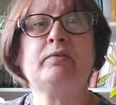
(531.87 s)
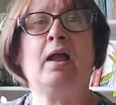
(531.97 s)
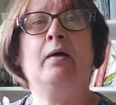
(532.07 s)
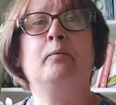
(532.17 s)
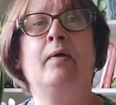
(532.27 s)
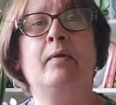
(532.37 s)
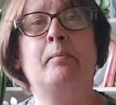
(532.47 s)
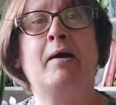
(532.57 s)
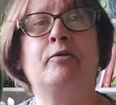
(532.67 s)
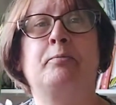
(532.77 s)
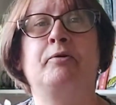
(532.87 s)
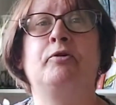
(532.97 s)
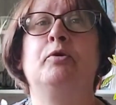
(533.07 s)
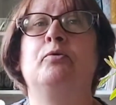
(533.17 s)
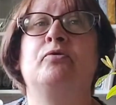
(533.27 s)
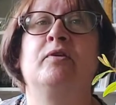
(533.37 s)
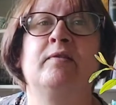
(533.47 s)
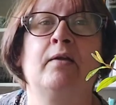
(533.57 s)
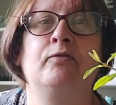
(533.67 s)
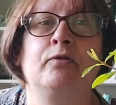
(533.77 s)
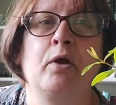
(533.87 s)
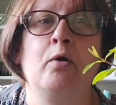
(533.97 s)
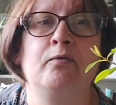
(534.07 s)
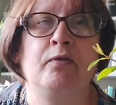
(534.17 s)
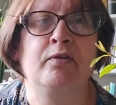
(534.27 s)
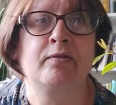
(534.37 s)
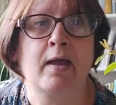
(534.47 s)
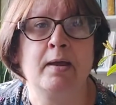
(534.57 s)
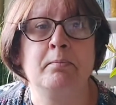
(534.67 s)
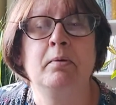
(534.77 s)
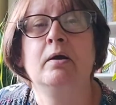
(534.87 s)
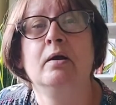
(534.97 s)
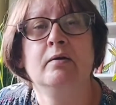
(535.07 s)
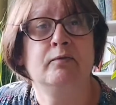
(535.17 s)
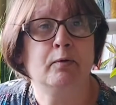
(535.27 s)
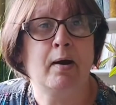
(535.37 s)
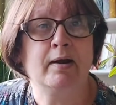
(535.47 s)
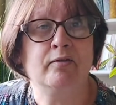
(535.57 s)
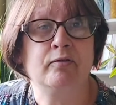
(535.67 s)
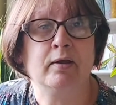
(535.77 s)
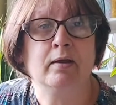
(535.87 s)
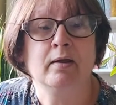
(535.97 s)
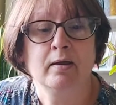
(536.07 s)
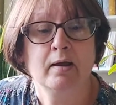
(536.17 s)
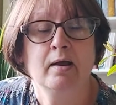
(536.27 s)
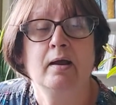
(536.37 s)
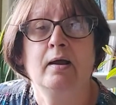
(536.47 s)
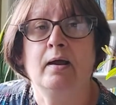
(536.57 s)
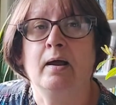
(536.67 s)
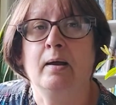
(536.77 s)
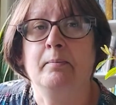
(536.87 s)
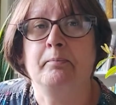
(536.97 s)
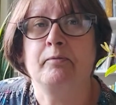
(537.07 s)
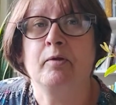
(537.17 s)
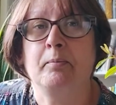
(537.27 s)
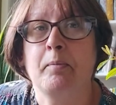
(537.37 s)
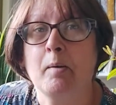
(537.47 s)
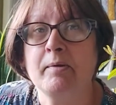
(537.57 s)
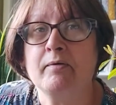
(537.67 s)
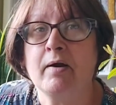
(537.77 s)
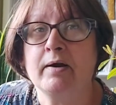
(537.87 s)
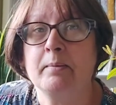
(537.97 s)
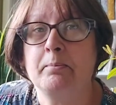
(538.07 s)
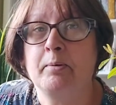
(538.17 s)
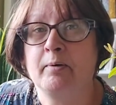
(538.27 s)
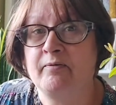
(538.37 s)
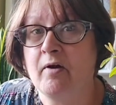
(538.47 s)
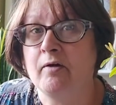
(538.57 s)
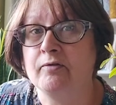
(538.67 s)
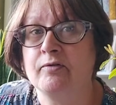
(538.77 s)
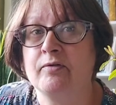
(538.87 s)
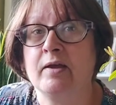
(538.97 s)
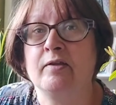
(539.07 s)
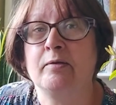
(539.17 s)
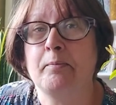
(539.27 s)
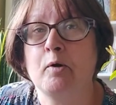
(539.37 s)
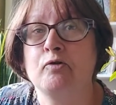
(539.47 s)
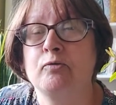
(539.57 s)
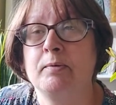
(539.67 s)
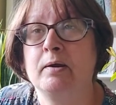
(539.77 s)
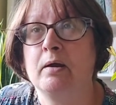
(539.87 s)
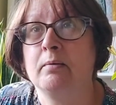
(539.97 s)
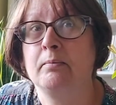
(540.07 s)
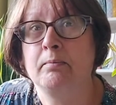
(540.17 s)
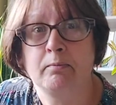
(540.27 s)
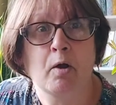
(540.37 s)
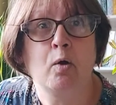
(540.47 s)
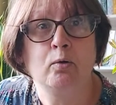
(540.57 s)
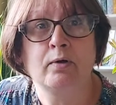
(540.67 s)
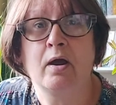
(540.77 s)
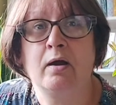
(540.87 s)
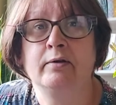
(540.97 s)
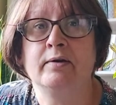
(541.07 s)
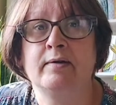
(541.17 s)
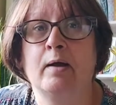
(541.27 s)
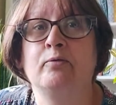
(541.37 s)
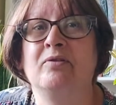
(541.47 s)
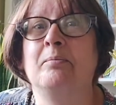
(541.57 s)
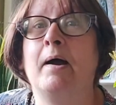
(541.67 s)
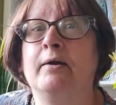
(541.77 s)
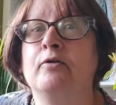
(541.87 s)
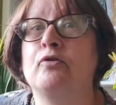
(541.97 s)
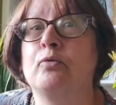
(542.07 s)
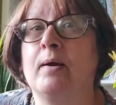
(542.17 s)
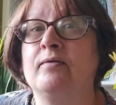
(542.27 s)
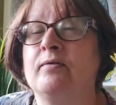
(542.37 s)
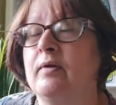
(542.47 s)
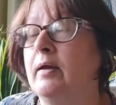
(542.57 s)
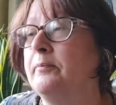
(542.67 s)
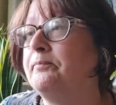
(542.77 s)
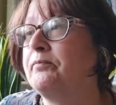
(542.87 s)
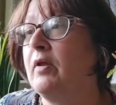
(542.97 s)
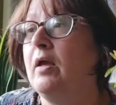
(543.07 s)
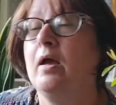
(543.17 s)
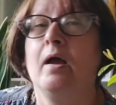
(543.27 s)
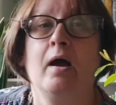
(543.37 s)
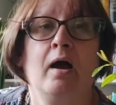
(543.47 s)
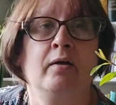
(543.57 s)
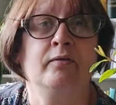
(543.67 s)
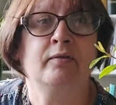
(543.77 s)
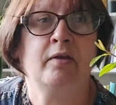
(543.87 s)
and when they're mass produced, they tend to go for the same variety. So pomegranate Provence is supposed to be cold hardy down to -20, and